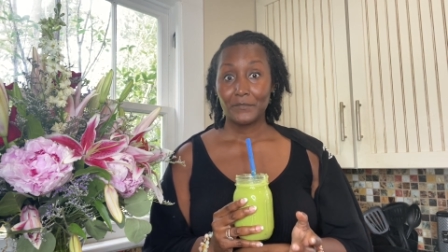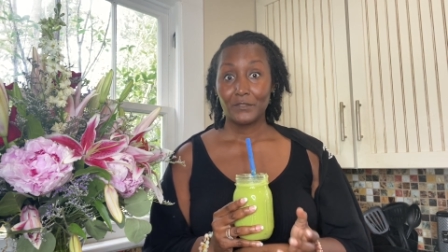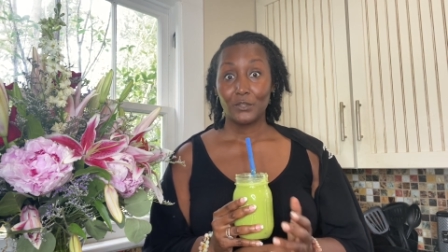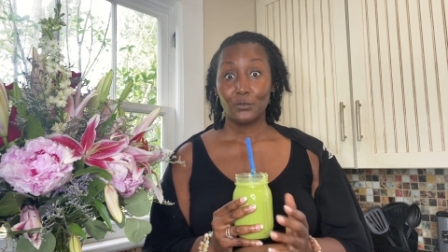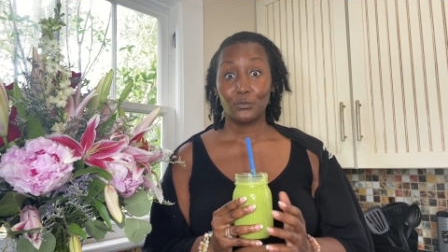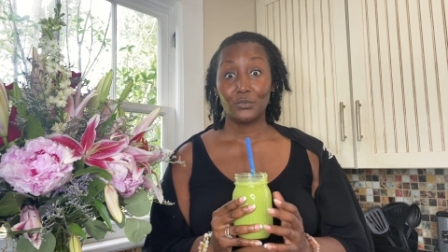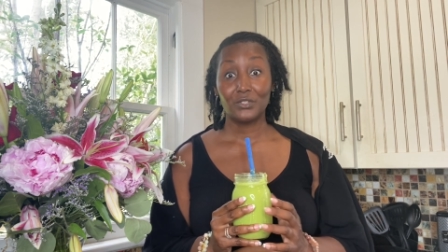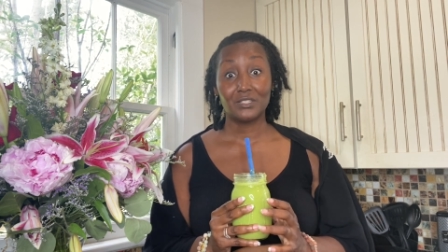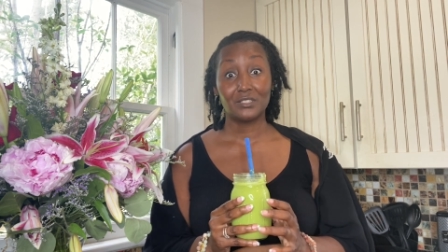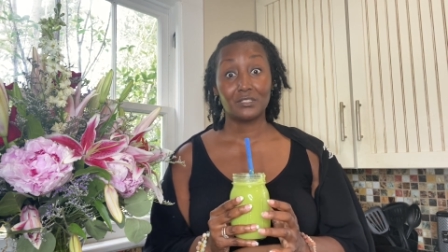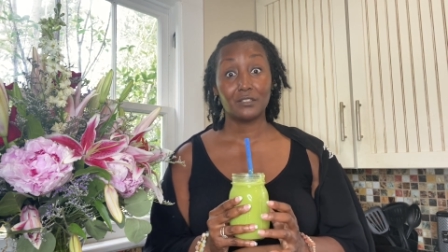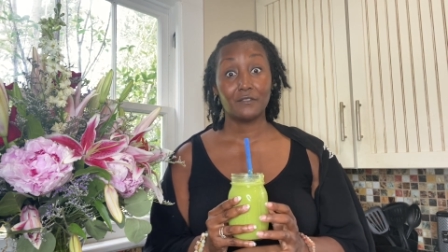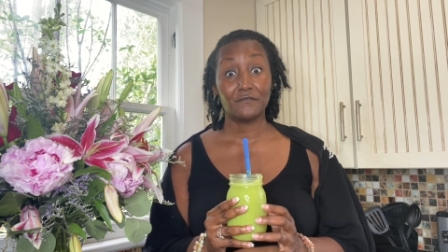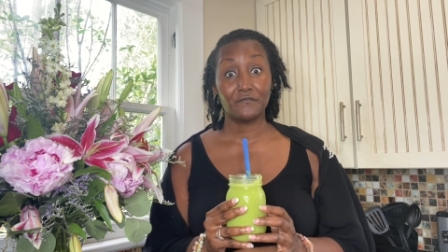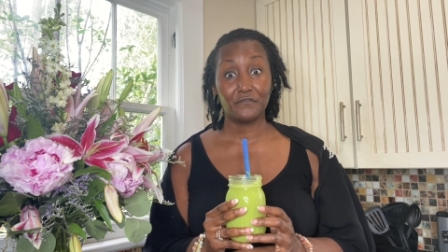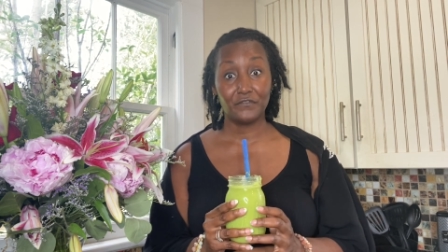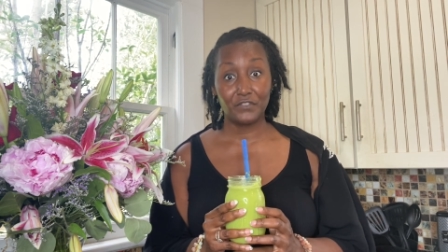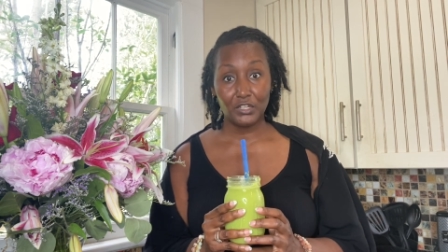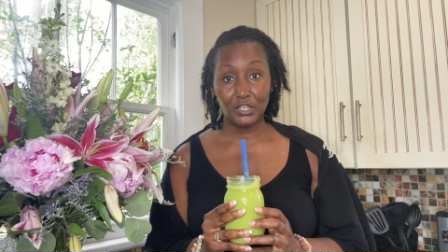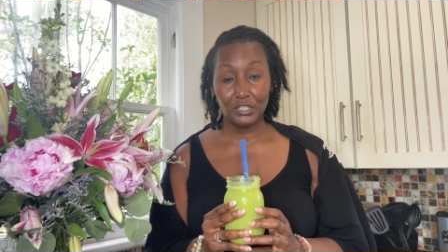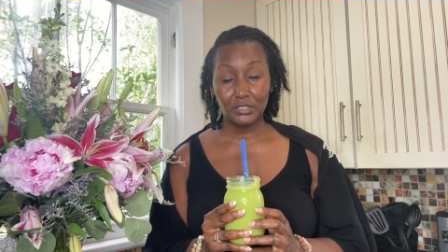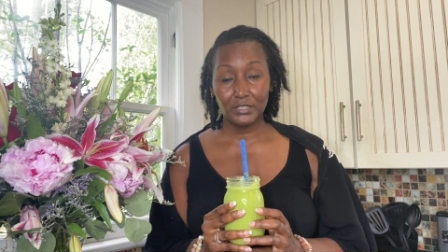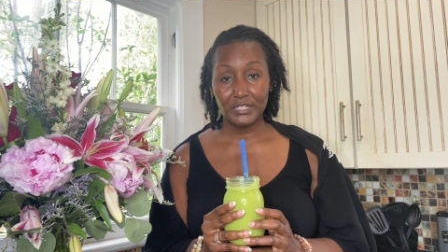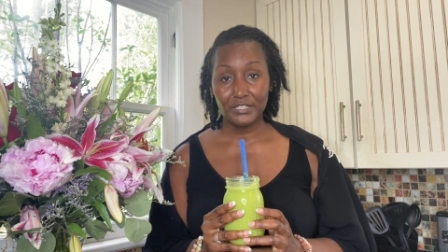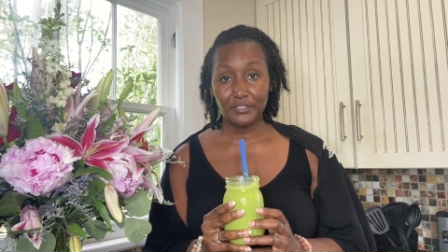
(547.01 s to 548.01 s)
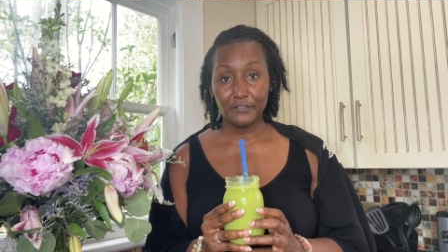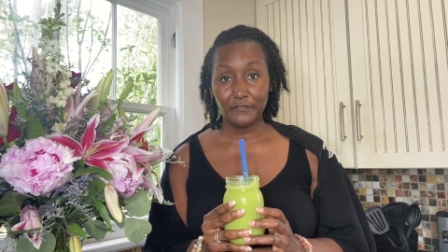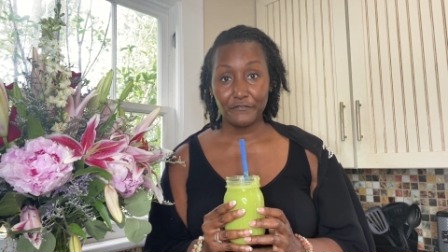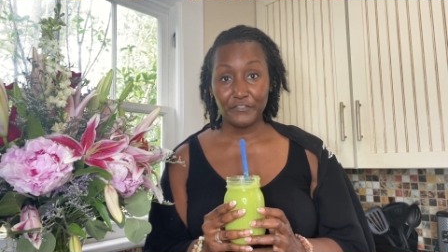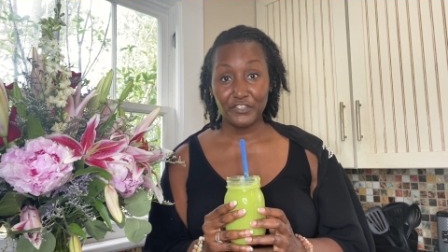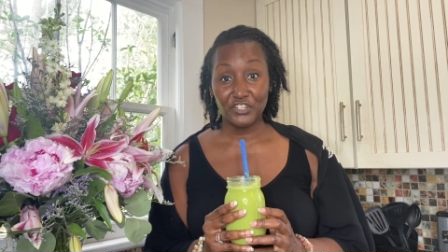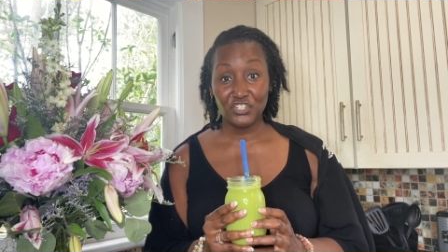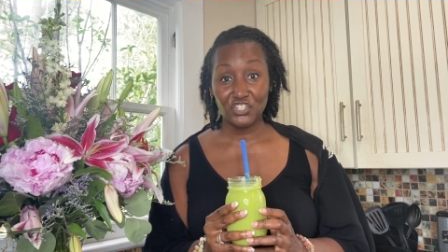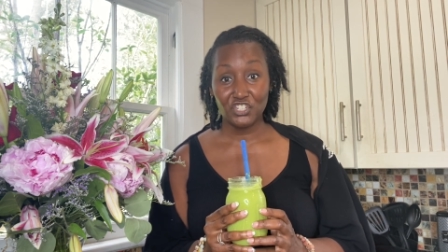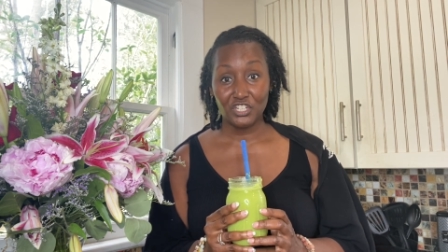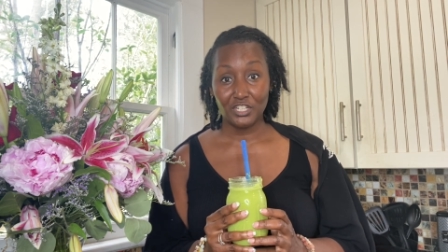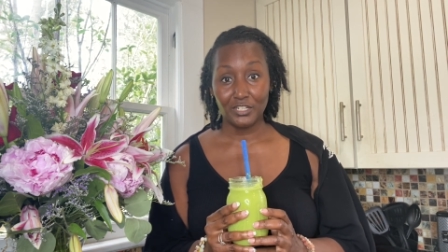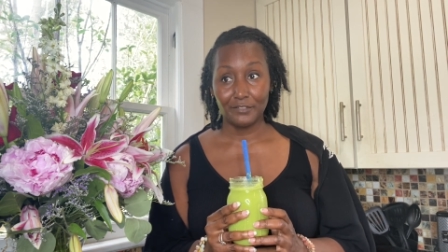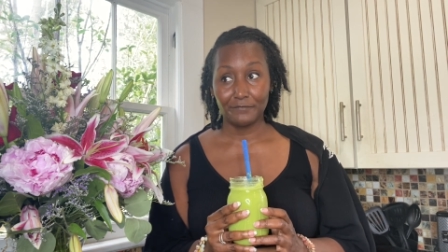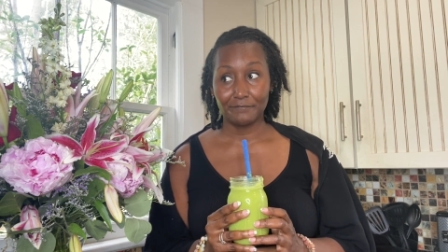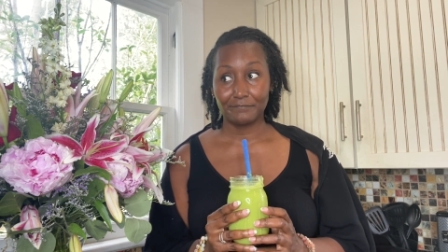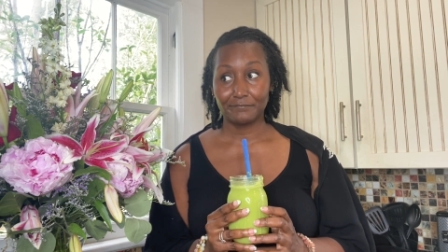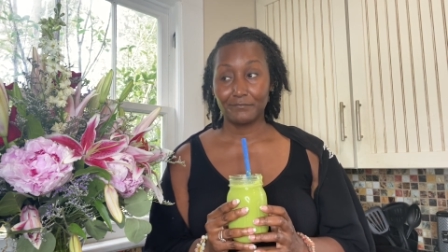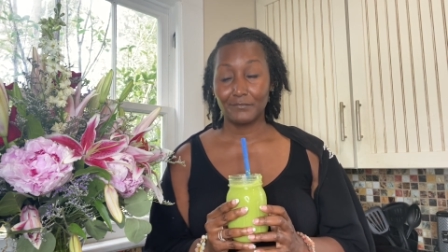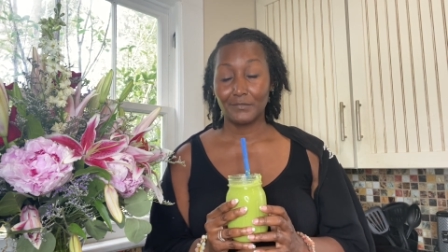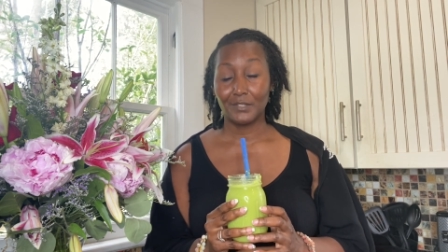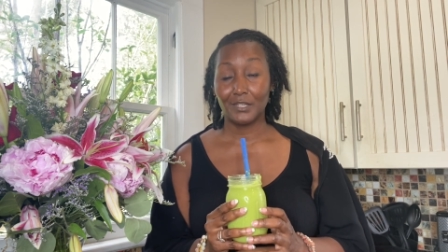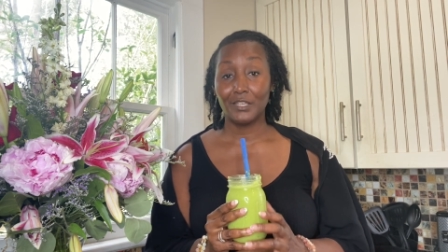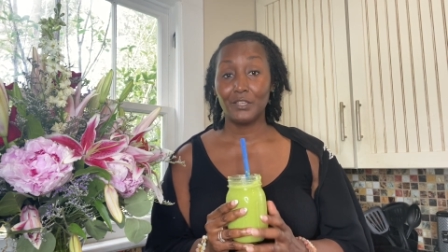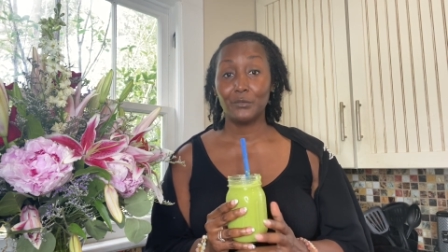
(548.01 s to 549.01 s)
was severely deficient.
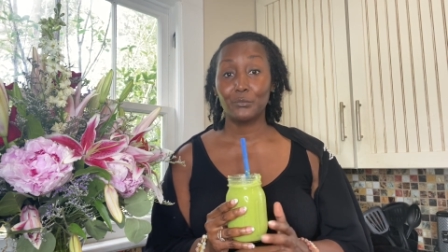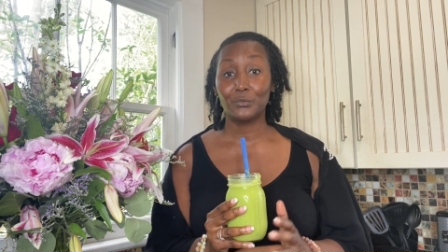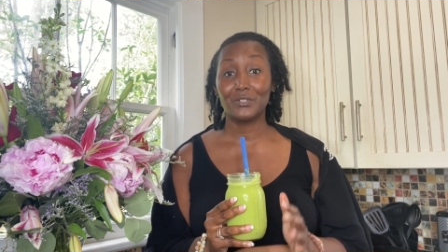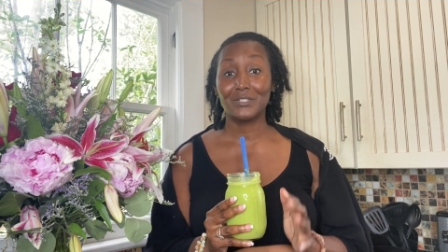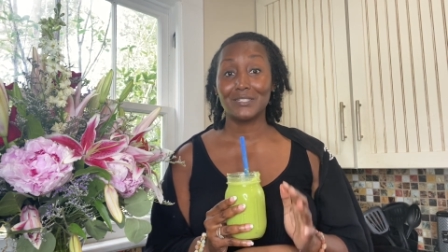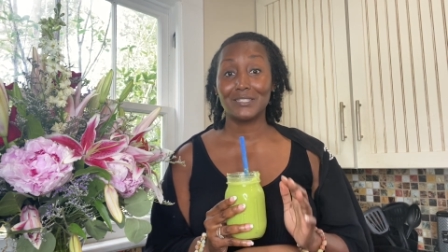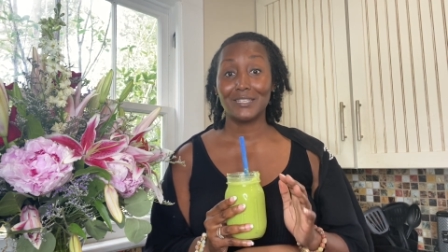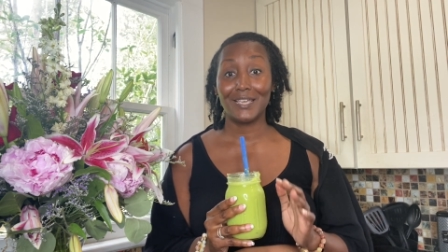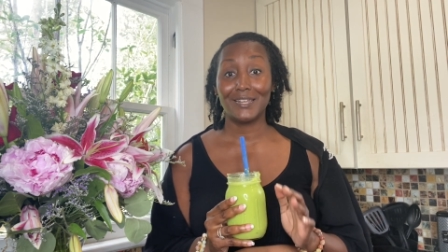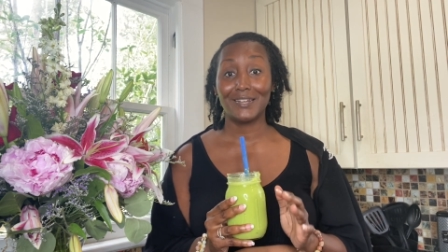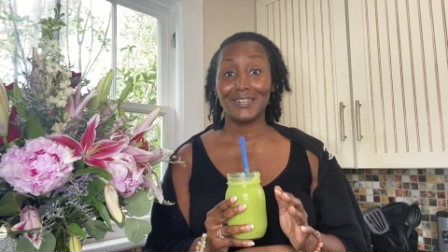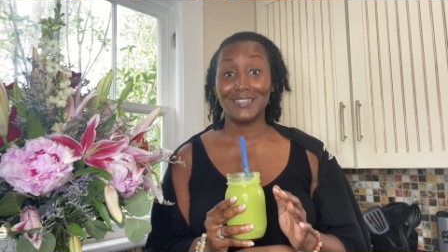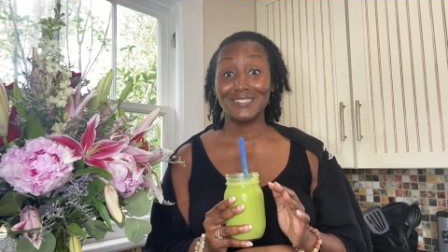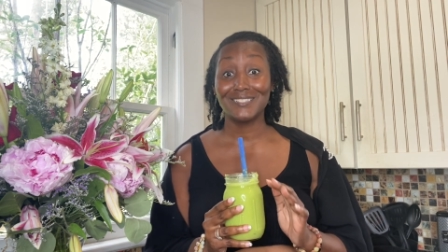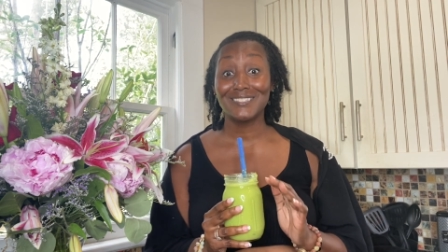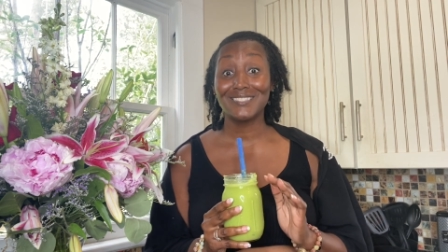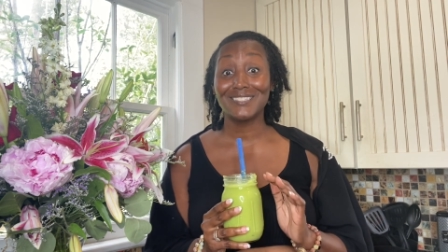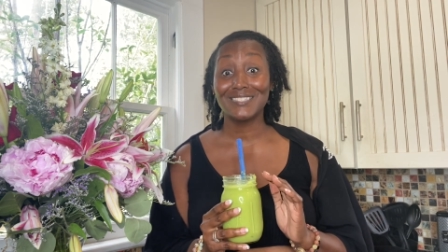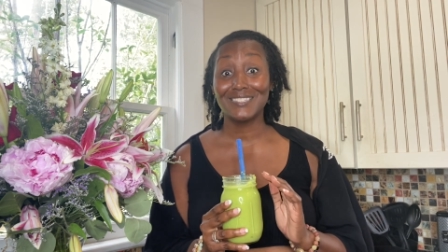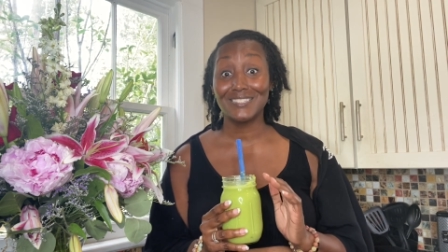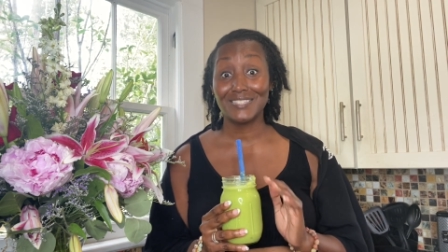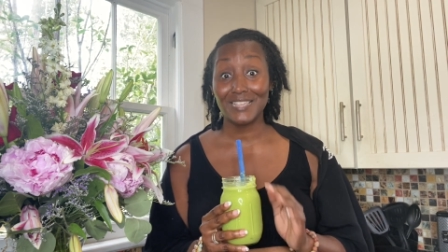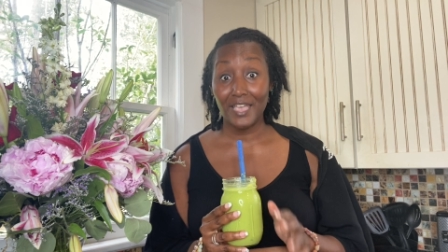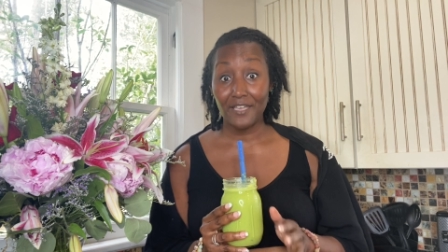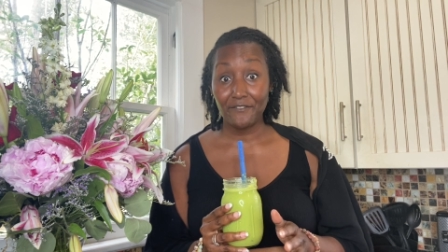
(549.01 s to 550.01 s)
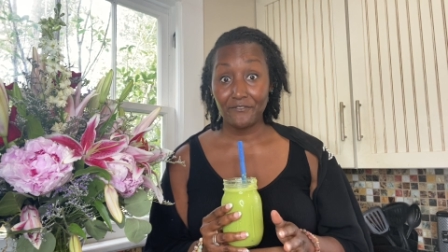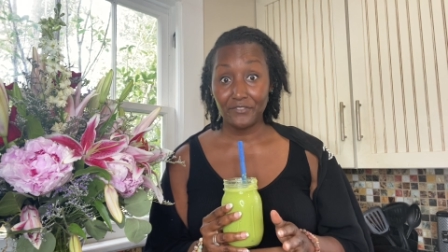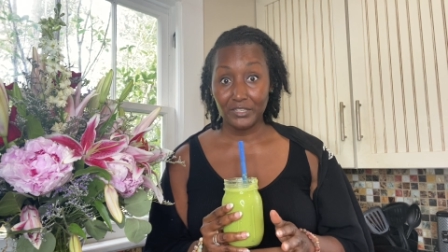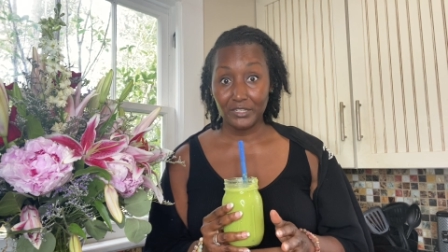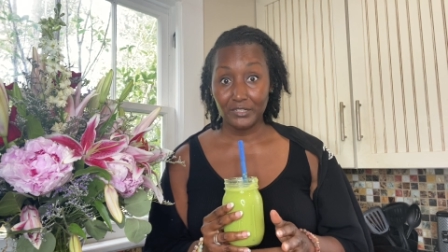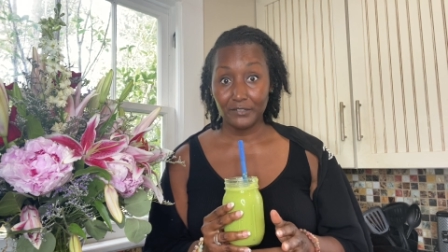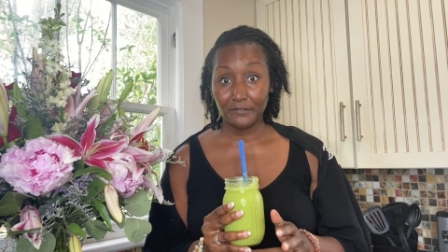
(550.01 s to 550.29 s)
It was at a 7.